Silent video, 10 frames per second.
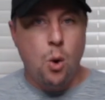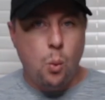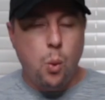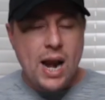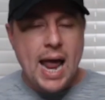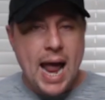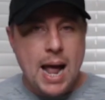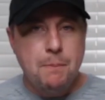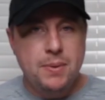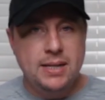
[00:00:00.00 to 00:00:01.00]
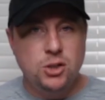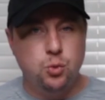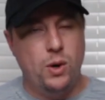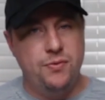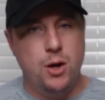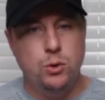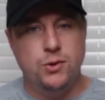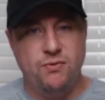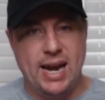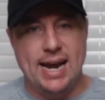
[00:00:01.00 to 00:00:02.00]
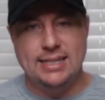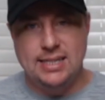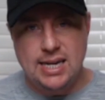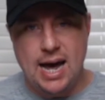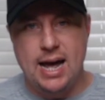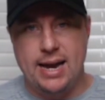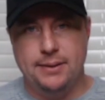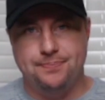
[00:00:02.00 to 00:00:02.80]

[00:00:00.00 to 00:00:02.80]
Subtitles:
What happens when those fans die?